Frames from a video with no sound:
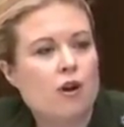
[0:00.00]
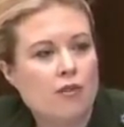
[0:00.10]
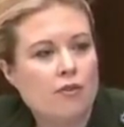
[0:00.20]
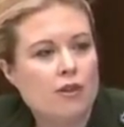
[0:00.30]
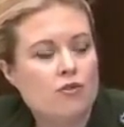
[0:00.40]

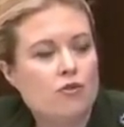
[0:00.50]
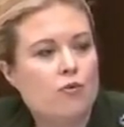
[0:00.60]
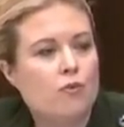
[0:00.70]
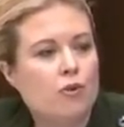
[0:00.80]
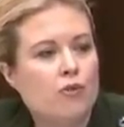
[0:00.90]
office
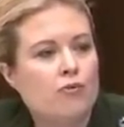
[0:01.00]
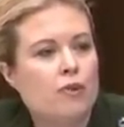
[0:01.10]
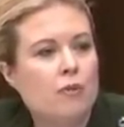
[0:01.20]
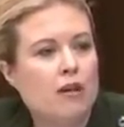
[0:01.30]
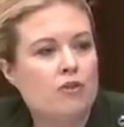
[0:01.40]
to remove
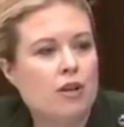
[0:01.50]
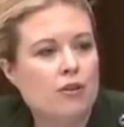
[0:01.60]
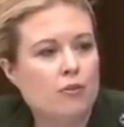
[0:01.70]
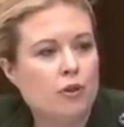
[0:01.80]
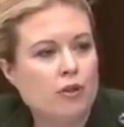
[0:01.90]
female genital